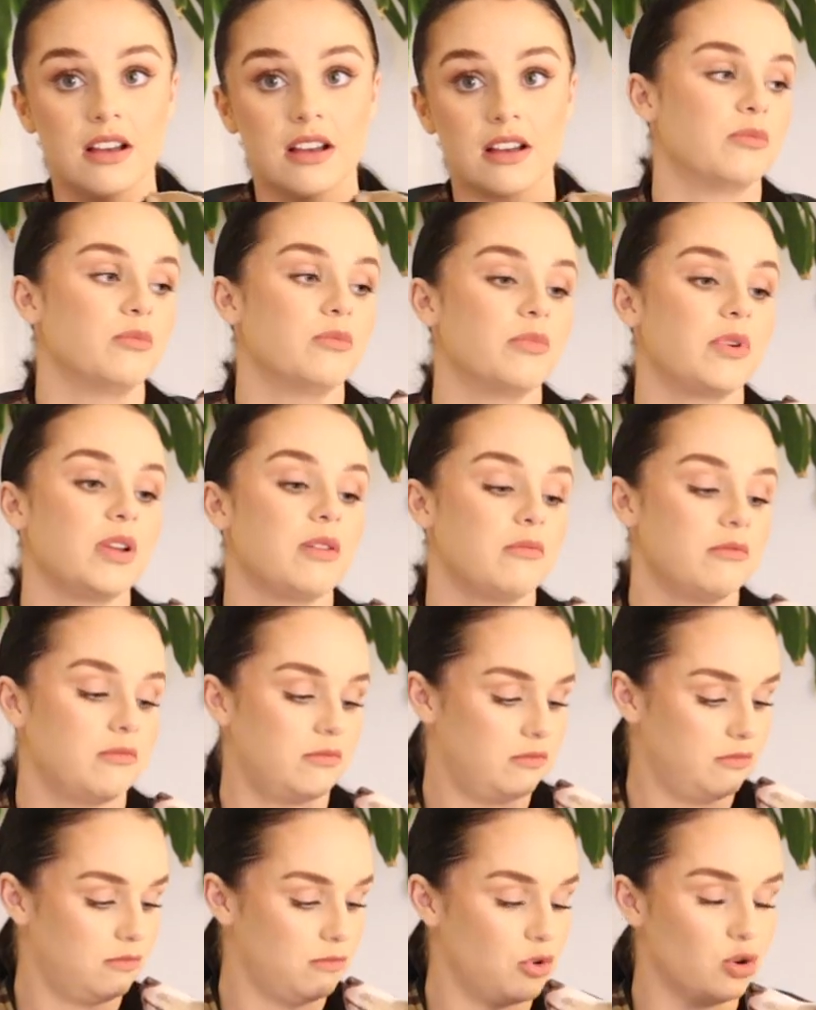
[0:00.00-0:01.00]
It would be
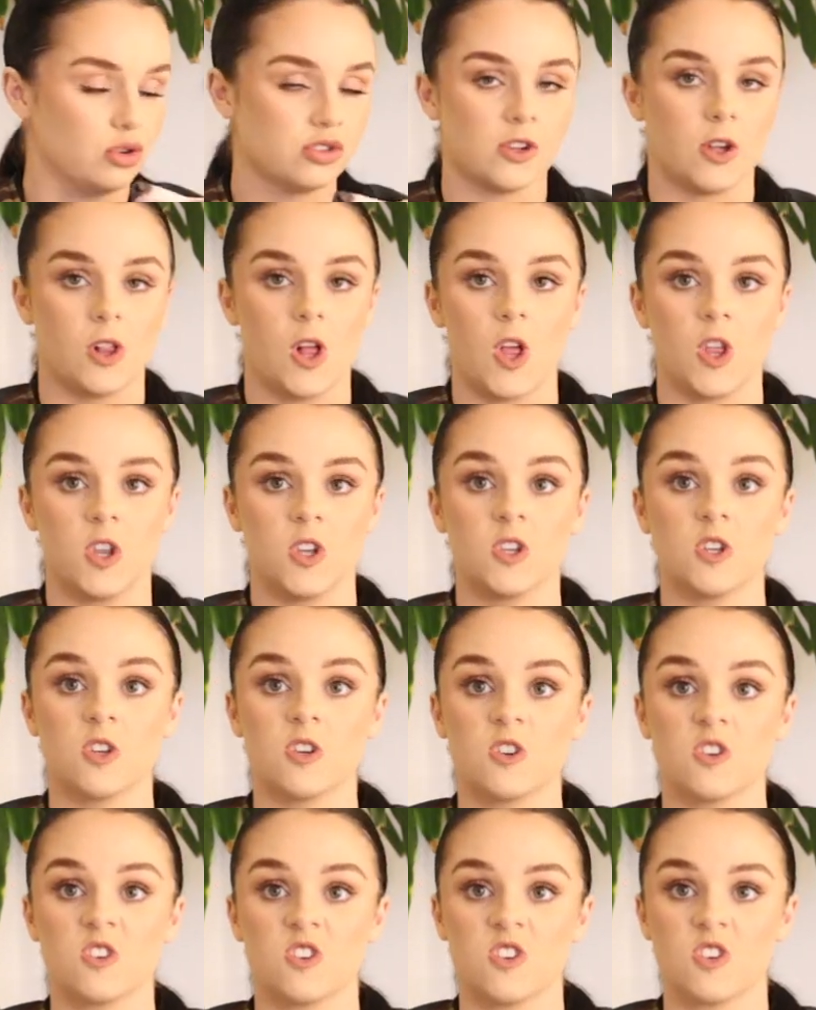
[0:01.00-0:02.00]
more so that, you
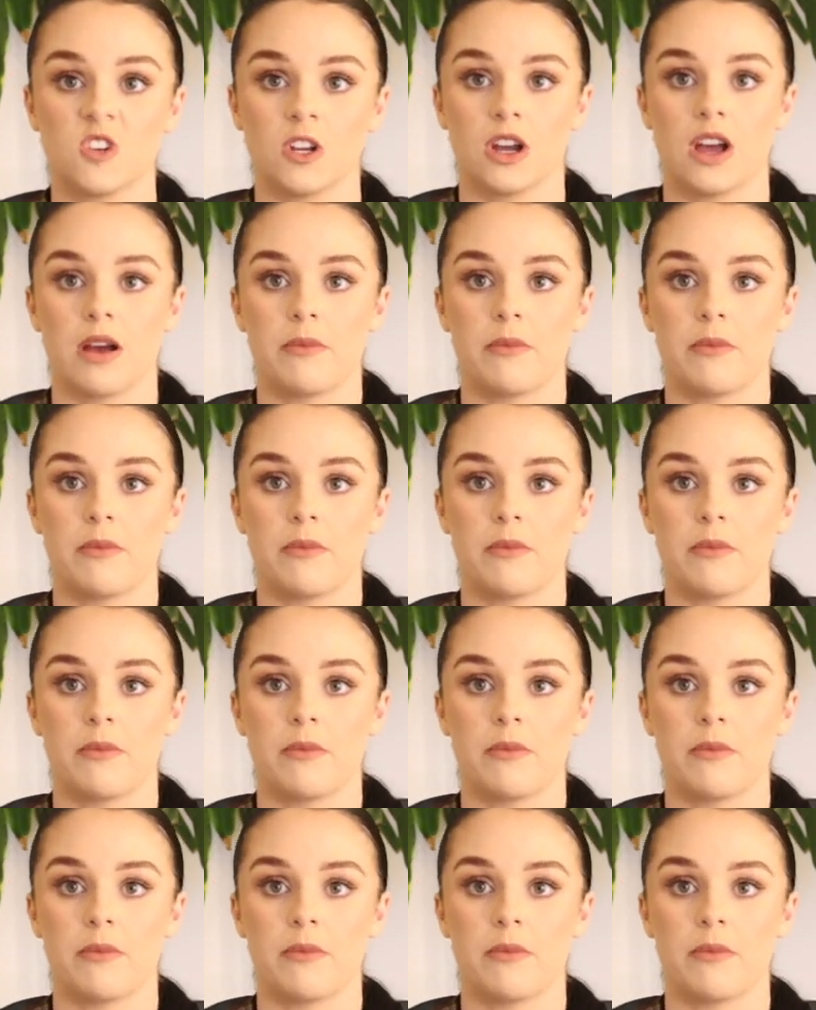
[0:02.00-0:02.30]
know,